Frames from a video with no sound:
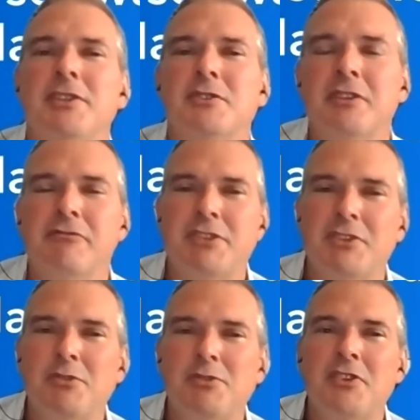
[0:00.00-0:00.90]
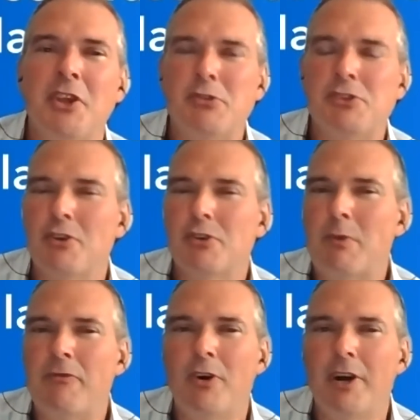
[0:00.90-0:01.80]
It's going to reduce no-shows.
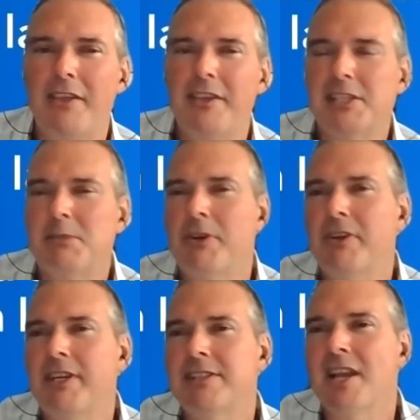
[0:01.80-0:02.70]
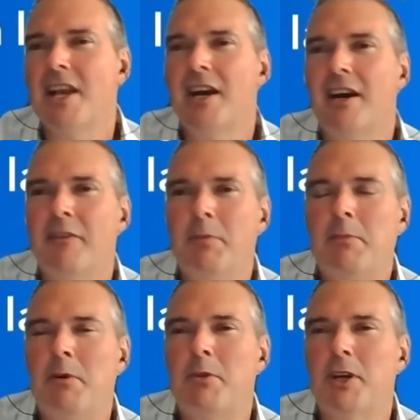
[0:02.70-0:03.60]
We've all had the experience of
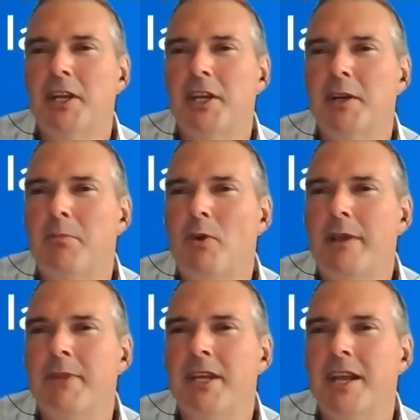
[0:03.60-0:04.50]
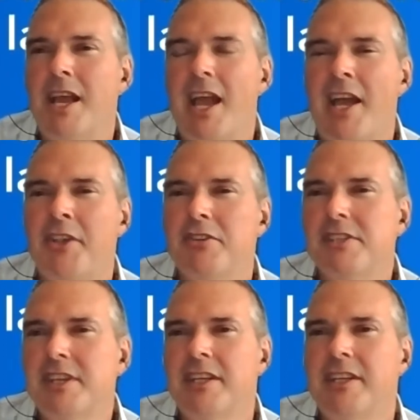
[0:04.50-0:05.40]
people booking an appointment and you're
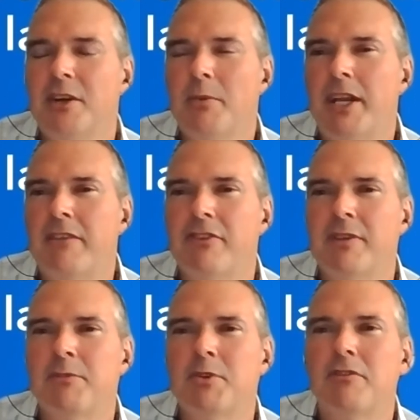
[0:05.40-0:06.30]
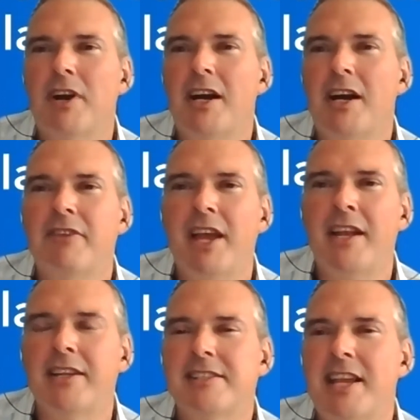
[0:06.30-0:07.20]
sitting there waiting for them to arrive
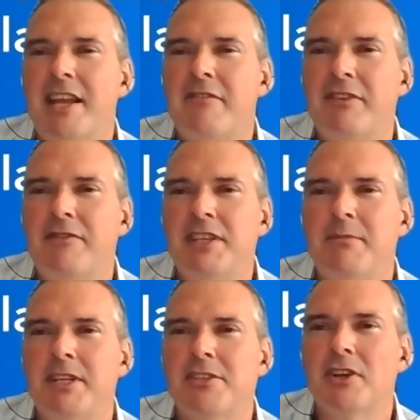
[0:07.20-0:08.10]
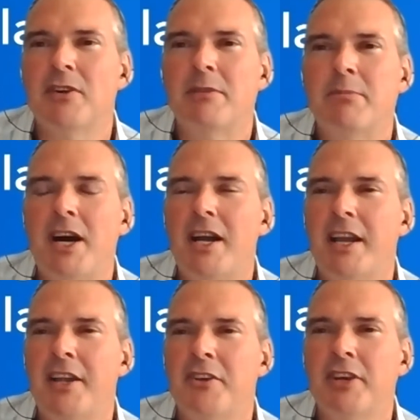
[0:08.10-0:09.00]
and it's 10, 15 minutes are going by
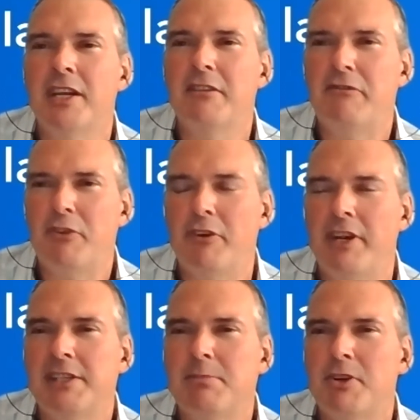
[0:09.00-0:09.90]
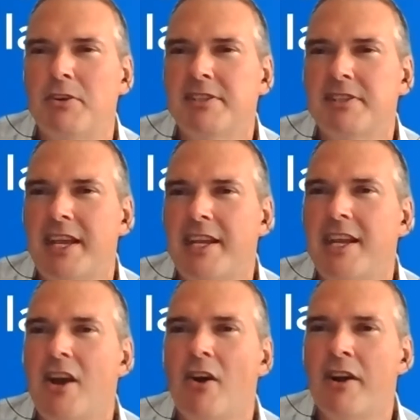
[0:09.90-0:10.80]
and you're getting furious because they
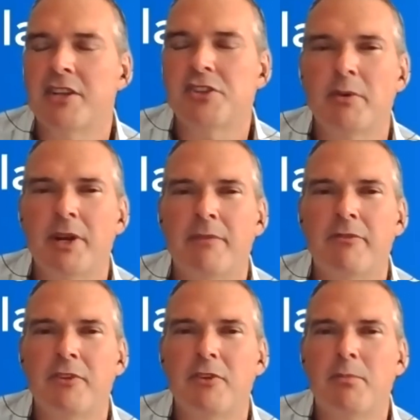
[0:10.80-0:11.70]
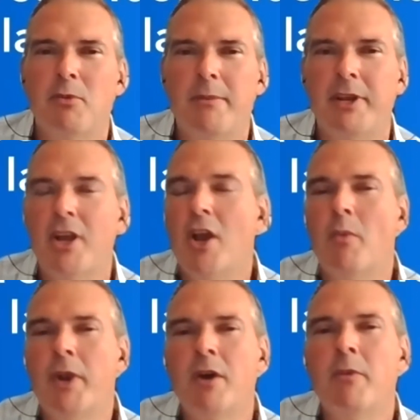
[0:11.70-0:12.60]
are not showing up for their appointment.
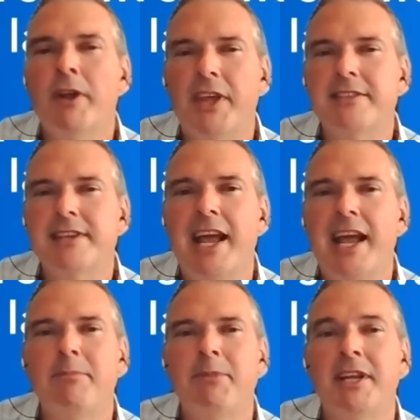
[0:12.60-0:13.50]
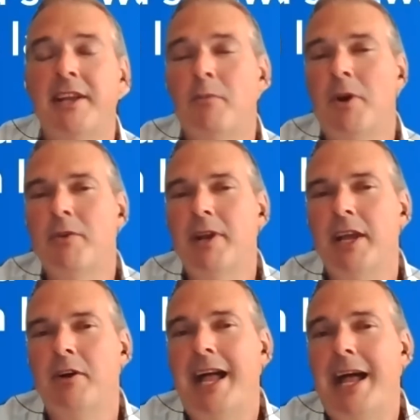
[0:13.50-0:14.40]
We don't want that to happen, and
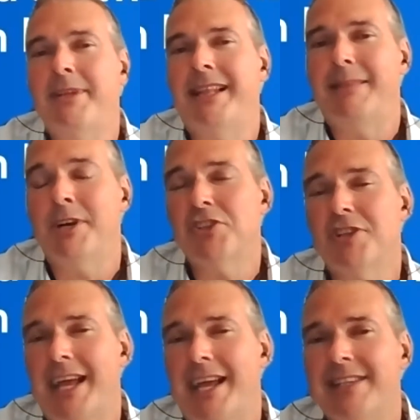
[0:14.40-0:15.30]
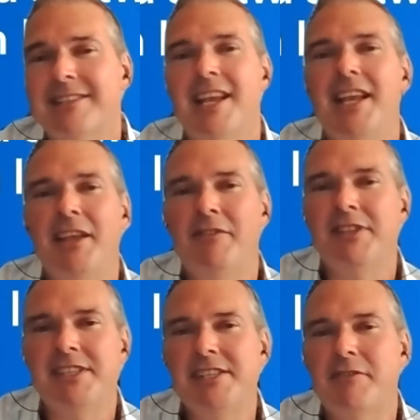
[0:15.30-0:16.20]
it'll happen much less if
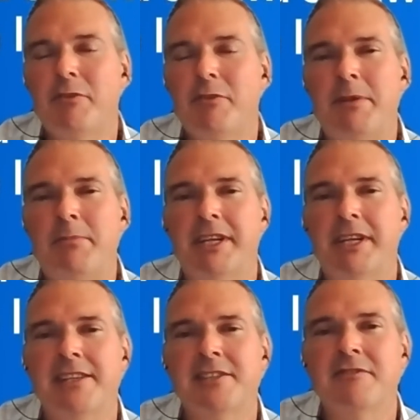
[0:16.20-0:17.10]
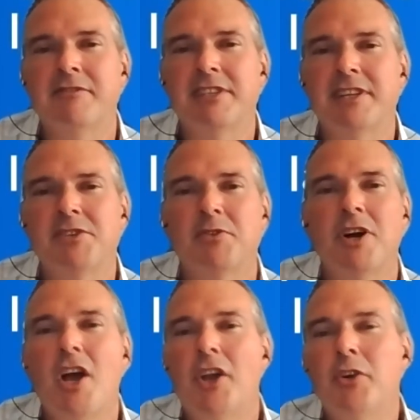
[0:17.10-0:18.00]
it's easy for people to cancel and reschedule.
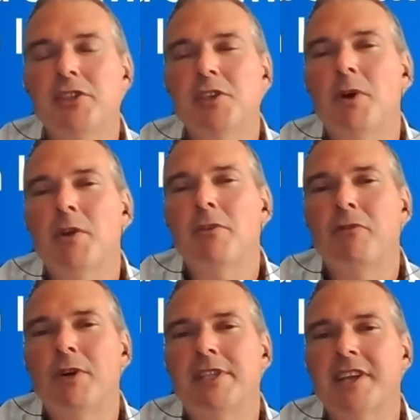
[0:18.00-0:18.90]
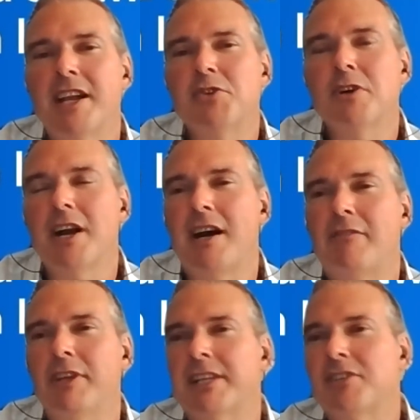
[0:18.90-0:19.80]
You also want to avoid schedule
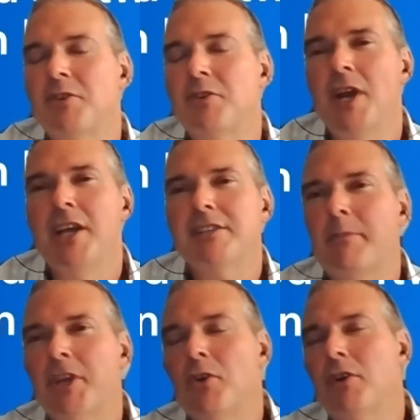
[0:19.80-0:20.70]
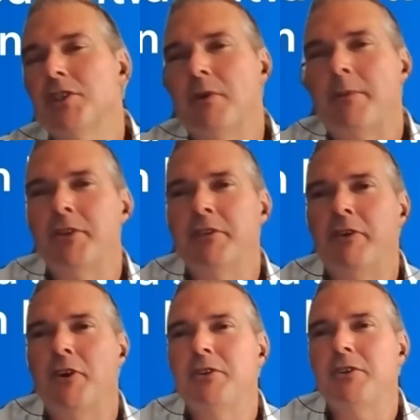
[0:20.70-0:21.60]
conflicts. Somebody called you up on the
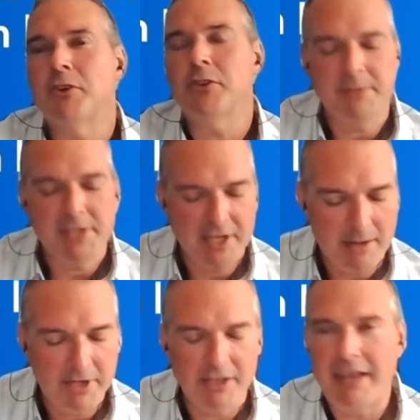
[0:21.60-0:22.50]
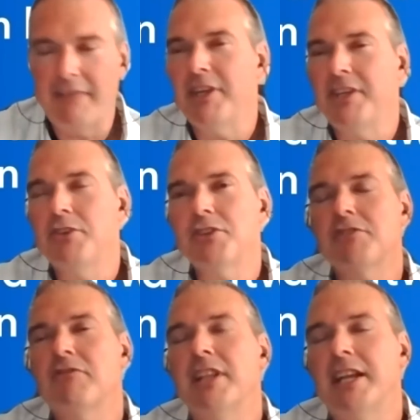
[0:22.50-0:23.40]
phone, you told them to come at 11 and you
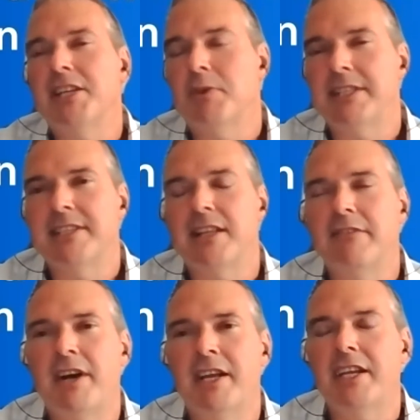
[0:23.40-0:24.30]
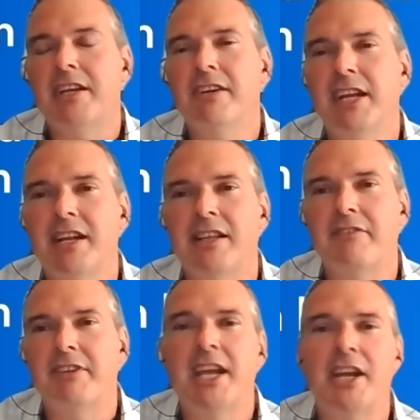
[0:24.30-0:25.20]
just realized you had a telephonic hearing at
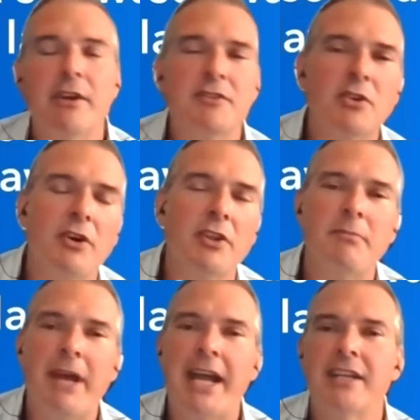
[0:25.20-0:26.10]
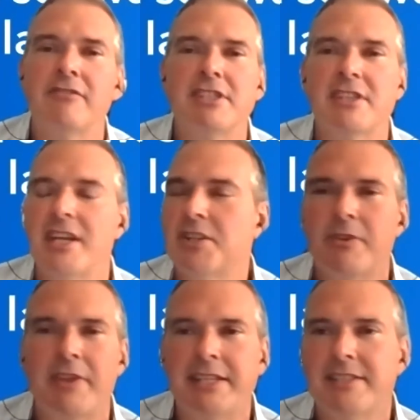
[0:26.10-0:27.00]
11. Now you have to call them back and
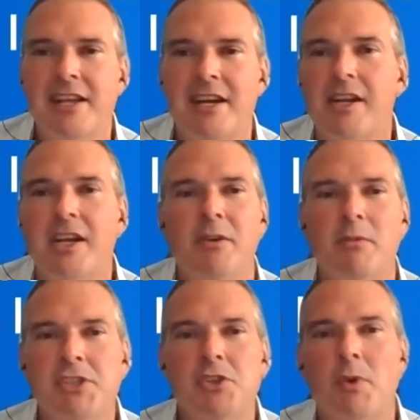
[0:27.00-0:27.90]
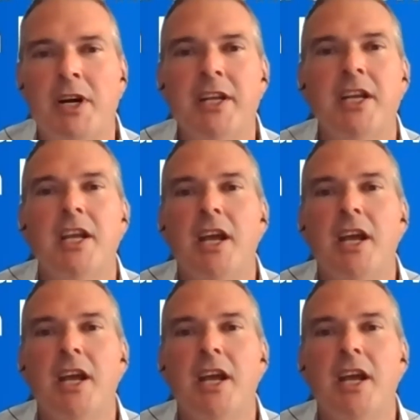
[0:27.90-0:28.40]
reschedule. That's not what you want.